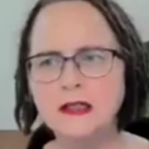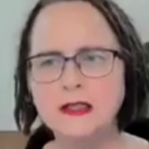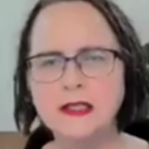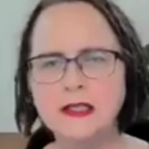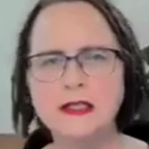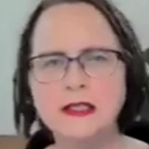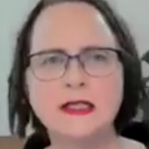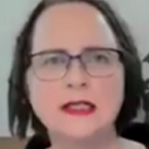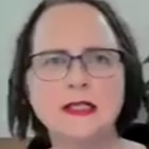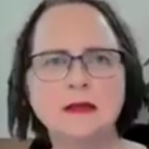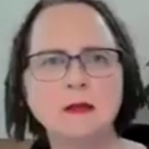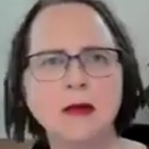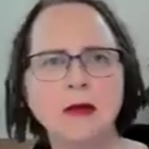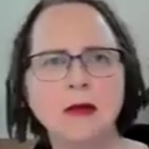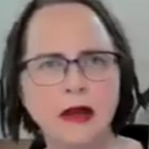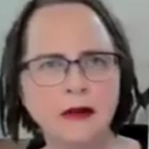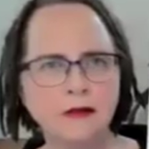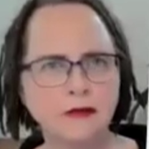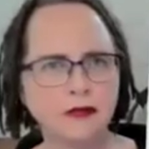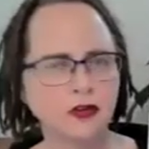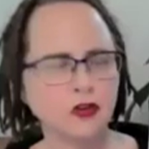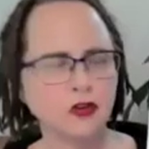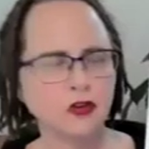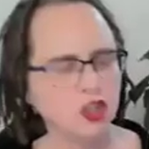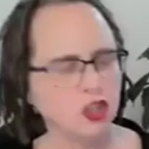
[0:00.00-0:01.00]
This is my
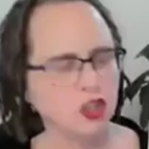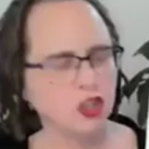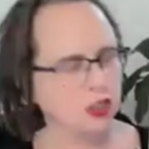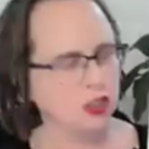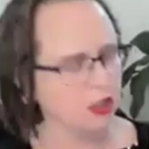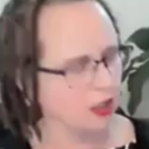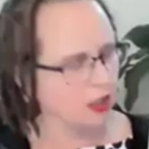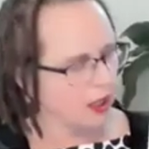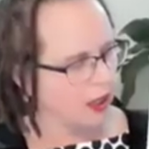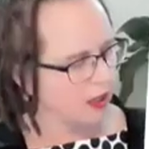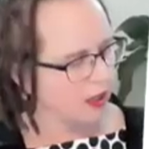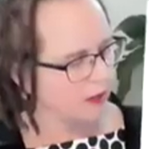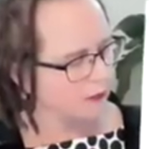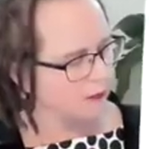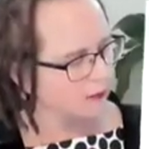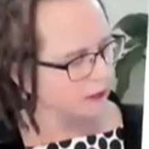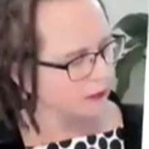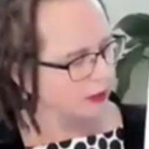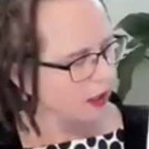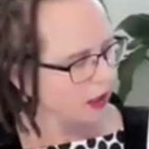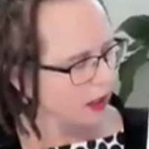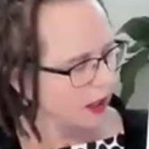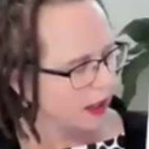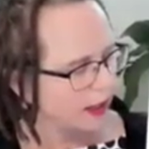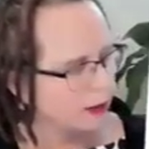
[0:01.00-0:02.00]
version.
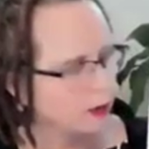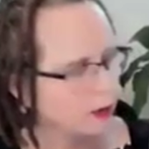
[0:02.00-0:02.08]
I